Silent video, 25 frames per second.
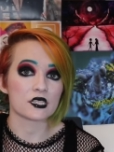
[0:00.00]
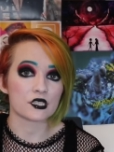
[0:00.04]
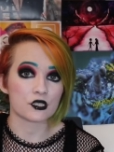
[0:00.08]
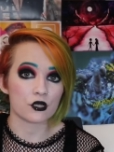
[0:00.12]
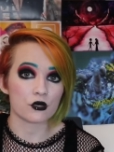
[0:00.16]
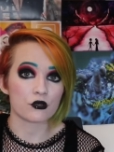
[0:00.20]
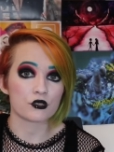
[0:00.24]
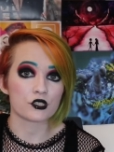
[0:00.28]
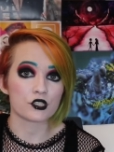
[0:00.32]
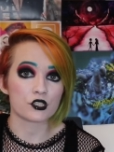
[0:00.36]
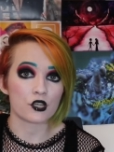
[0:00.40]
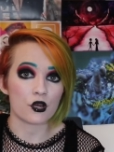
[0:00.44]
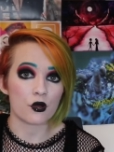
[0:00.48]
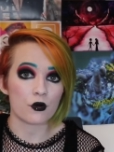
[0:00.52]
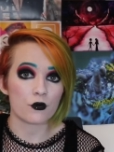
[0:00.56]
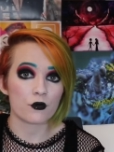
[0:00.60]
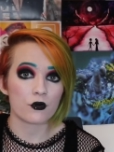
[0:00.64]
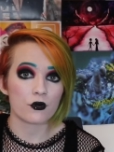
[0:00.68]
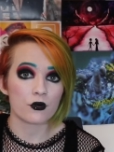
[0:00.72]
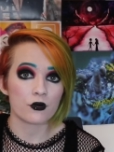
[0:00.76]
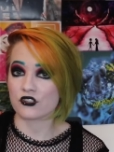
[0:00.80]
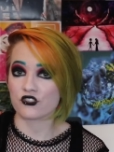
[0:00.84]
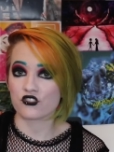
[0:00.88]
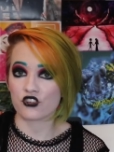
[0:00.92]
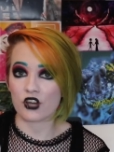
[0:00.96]
Soul Stone.
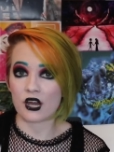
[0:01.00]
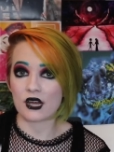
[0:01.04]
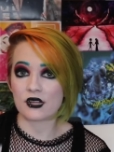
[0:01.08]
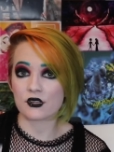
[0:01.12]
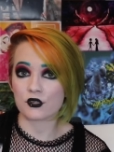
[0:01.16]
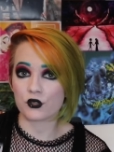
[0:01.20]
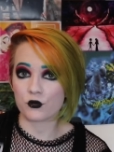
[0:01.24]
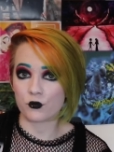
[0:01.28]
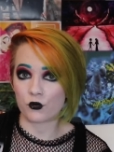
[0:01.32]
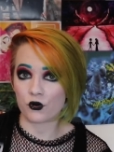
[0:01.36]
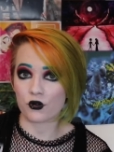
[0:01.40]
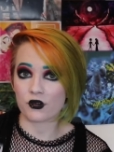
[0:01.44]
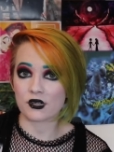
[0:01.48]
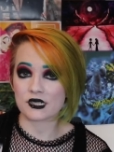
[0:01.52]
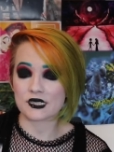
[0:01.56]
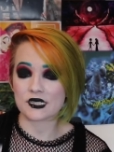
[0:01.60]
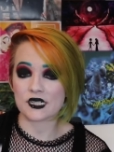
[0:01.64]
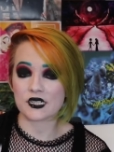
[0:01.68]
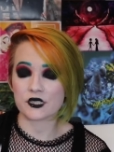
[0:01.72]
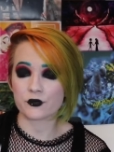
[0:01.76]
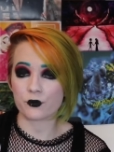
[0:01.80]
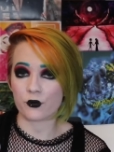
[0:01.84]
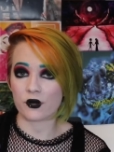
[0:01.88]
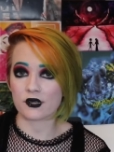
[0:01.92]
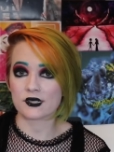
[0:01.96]
Child Gamora
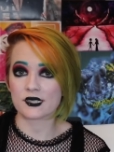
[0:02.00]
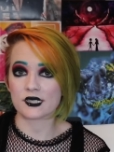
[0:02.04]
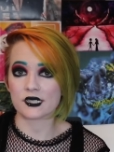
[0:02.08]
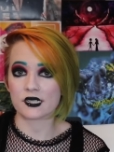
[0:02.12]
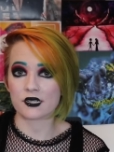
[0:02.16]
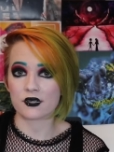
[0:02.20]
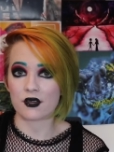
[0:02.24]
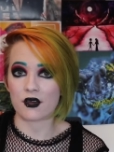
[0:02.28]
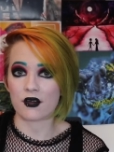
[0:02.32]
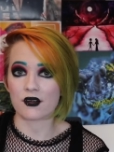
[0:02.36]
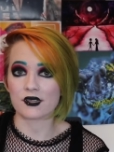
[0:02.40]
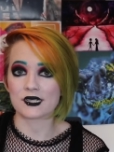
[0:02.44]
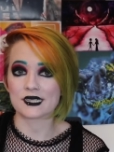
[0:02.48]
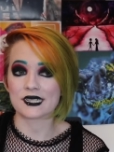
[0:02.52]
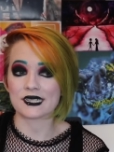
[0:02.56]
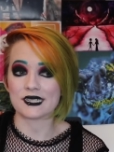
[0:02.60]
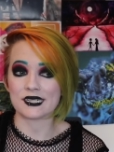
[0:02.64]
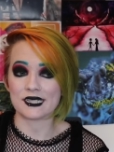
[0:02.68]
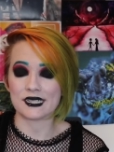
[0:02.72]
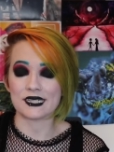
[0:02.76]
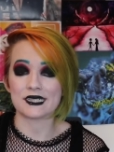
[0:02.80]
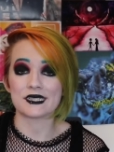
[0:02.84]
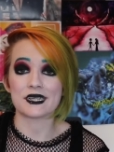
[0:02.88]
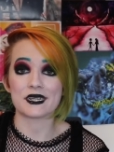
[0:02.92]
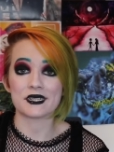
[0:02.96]
says, what did it cost? And
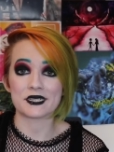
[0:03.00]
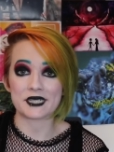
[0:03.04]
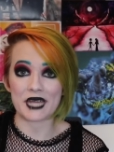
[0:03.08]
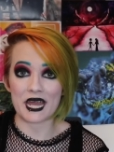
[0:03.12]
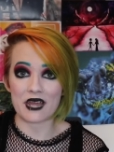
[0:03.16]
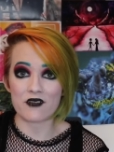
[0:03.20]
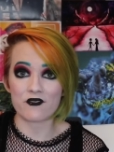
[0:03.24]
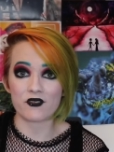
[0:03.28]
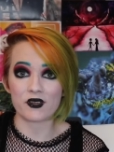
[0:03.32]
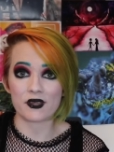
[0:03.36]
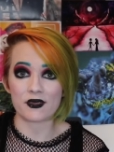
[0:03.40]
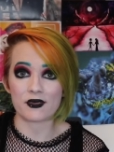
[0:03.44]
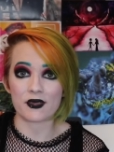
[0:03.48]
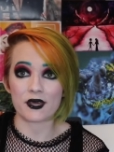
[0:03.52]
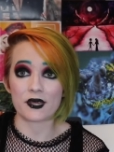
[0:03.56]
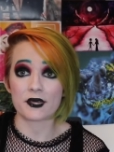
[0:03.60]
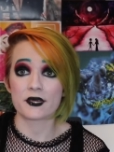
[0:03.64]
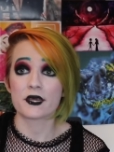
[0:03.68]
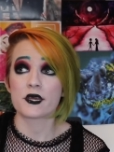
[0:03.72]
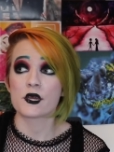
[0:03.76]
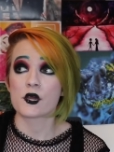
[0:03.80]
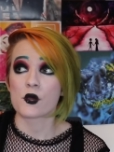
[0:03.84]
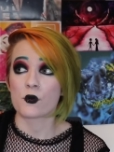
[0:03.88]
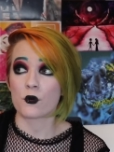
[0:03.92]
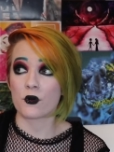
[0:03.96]
he says, everything.
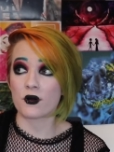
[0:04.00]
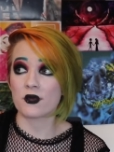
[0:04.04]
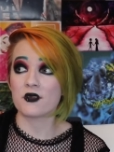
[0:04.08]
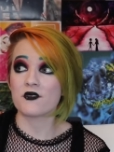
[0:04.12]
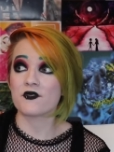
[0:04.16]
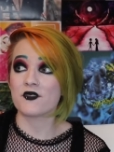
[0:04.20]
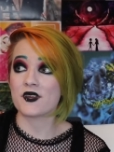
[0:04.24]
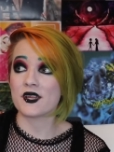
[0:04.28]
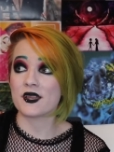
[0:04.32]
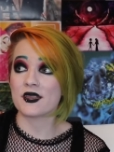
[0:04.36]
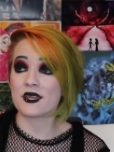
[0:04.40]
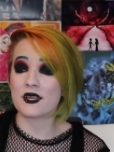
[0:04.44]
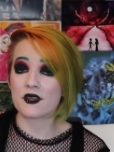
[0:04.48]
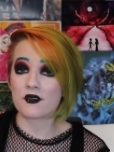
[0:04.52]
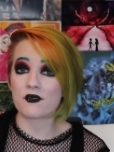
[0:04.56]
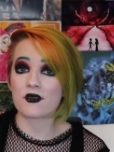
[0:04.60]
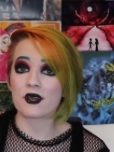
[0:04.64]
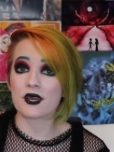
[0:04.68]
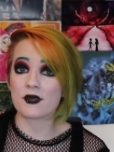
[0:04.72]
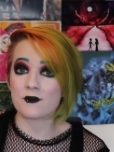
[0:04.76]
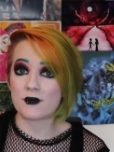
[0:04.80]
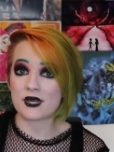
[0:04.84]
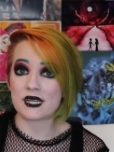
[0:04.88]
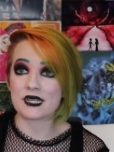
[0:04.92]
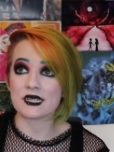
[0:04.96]
What if he
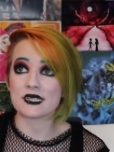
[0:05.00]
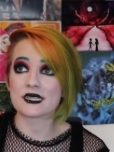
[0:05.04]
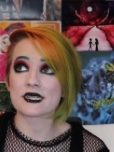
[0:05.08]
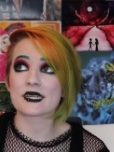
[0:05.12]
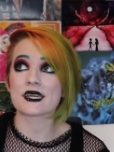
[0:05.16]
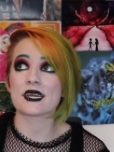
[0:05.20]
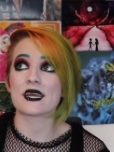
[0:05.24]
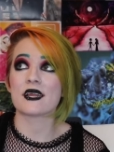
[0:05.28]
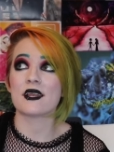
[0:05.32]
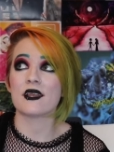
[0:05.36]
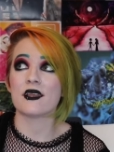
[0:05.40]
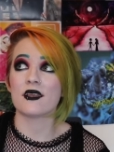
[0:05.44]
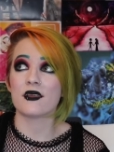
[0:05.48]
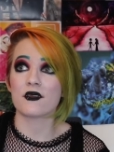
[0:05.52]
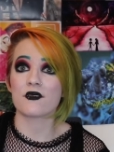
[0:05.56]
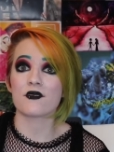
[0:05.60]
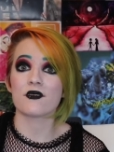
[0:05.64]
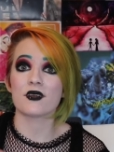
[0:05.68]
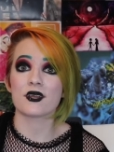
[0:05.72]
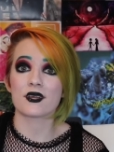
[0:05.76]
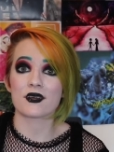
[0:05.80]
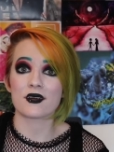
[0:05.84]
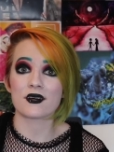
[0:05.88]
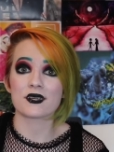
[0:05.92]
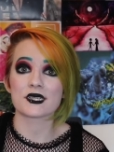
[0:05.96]
literally means it
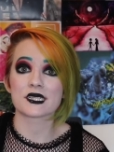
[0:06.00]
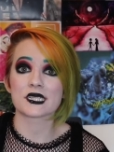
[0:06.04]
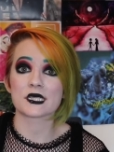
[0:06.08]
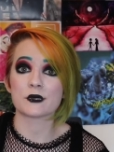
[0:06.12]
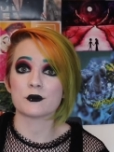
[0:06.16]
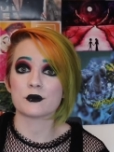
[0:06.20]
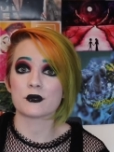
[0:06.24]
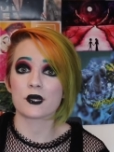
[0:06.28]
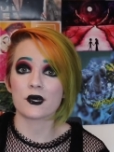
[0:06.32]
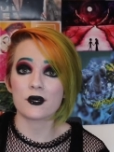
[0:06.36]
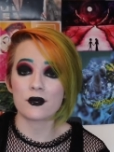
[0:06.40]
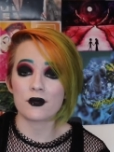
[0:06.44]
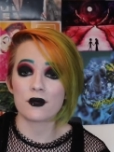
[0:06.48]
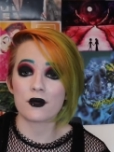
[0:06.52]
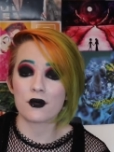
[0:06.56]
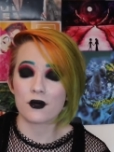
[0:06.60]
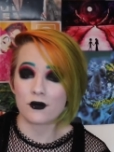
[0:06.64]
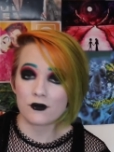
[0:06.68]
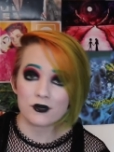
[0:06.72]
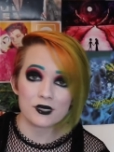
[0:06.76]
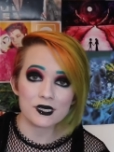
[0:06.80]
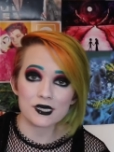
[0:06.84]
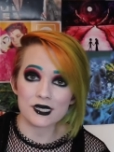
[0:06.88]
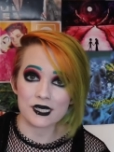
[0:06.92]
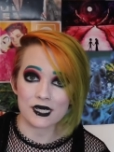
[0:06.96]
literally cost him not
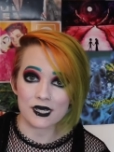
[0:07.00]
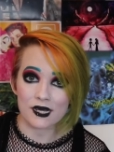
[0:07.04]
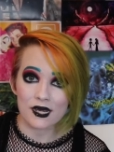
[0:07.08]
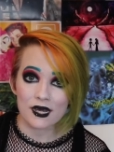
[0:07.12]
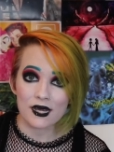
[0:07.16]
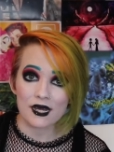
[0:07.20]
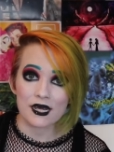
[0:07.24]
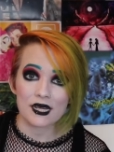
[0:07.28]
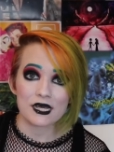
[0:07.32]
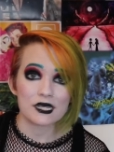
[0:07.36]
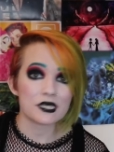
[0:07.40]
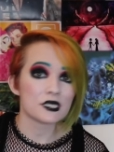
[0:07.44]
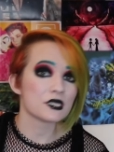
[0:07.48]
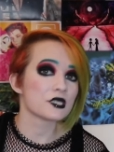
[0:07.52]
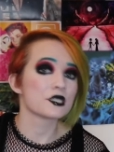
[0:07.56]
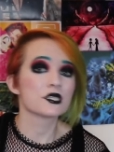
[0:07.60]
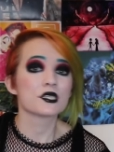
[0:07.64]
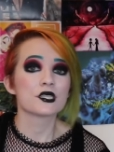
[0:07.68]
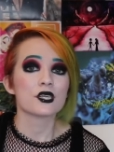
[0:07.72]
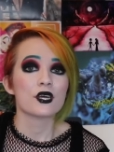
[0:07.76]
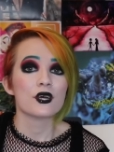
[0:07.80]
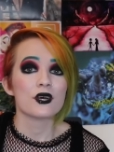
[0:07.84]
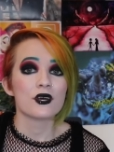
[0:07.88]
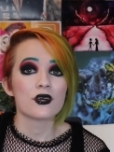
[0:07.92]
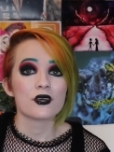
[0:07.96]
only
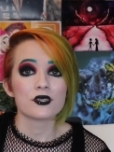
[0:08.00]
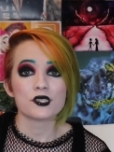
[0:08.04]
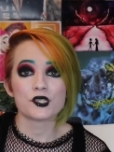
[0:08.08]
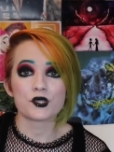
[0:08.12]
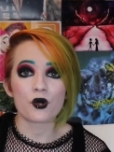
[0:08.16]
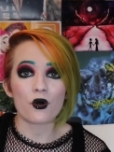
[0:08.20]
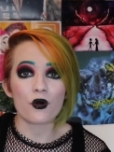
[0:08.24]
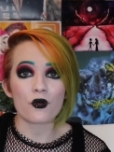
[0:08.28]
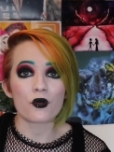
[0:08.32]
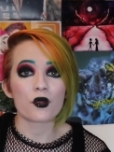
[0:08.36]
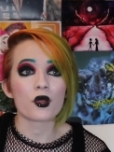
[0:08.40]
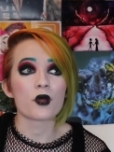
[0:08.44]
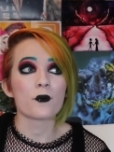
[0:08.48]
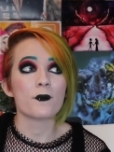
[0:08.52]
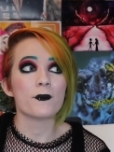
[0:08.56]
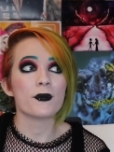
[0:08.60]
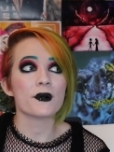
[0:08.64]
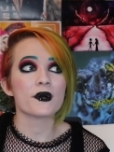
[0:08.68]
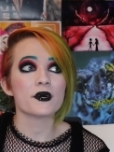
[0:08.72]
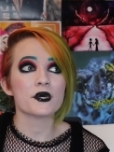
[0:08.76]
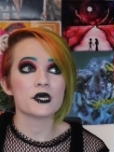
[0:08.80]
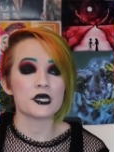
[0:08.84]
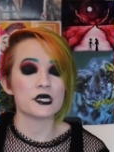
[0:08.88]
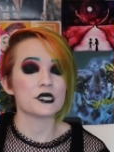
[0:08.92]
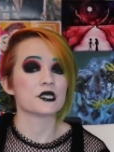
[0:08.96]
his daughter,
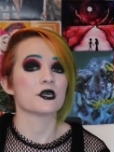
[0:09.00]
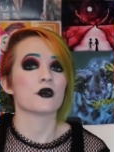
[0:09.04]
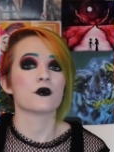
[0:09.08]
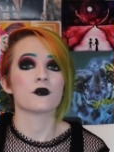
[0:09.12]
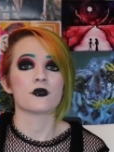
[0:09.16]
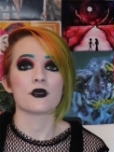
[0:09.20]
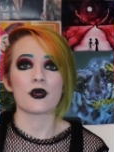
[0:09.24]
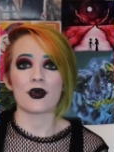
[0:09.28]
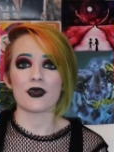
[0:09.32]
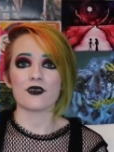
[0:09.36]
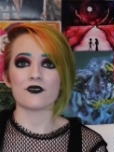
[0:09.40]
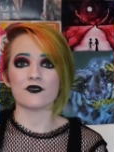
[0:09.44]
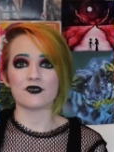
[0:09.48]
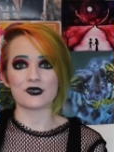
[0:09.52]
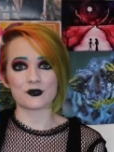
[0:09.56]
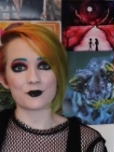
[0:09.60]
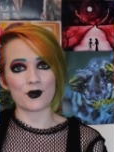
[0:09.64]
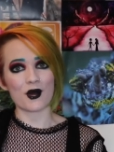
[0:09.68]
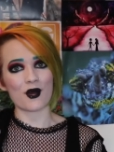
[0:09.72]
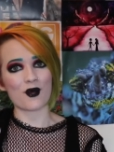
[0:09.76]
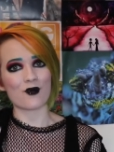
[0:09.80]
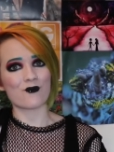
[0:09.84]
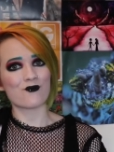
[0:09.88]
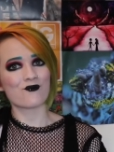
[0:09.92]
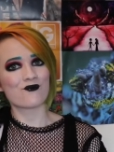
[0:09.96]
but his own life as
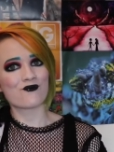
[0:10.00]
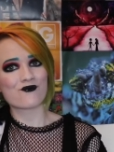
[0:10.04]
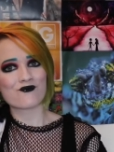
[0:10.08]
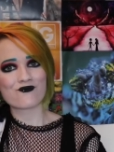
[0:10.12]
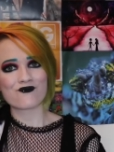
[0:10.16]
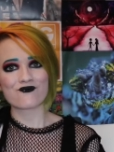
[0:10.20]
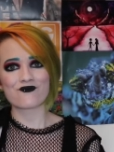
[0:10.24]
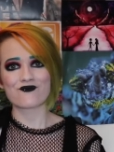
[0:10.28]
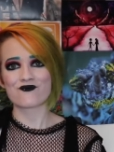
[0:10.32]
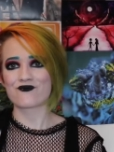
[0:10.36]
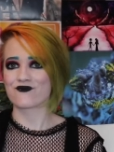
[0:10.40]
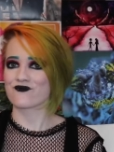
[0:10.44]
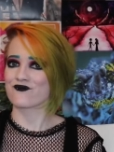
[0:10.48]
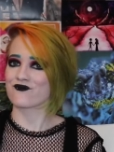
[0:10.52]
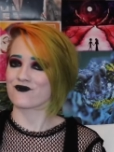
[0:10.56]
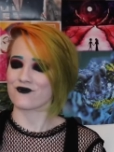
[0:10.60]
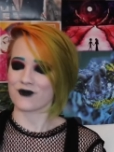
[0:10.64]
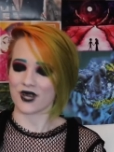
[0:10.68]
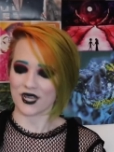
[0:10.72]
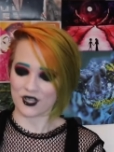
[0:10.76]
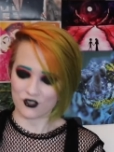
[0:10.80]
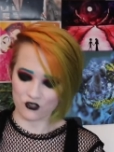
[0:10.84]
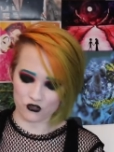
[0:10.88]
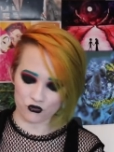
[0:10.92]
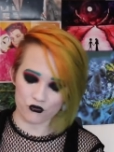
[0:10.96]
well?
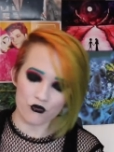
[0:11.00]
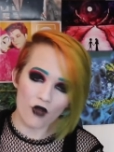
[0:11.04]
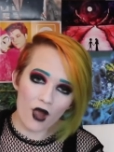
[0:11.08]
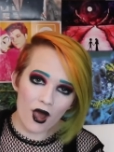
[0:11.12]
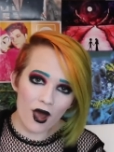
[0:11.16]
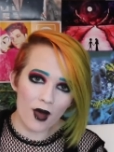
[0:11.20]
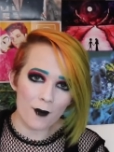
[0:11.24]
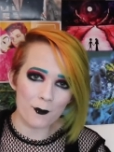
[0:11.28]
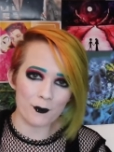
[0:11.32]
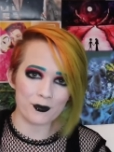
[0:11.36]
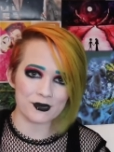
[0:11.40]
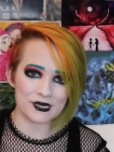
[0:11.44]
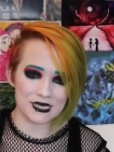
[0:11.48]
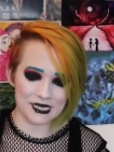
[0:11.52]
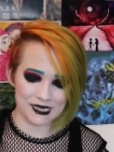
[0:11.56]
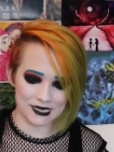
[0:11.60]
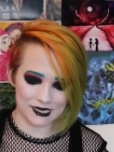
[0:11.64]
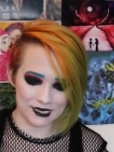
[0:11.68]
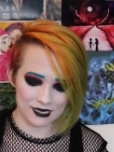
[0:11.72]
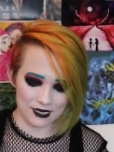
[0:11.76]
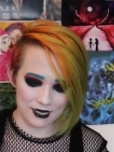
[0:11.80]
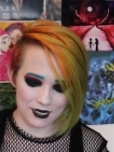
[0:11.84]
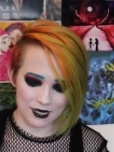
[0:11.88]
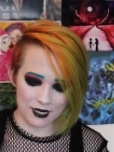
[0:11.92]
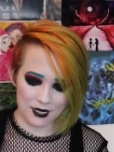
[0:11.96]
Mic
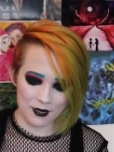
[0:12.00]
dropped!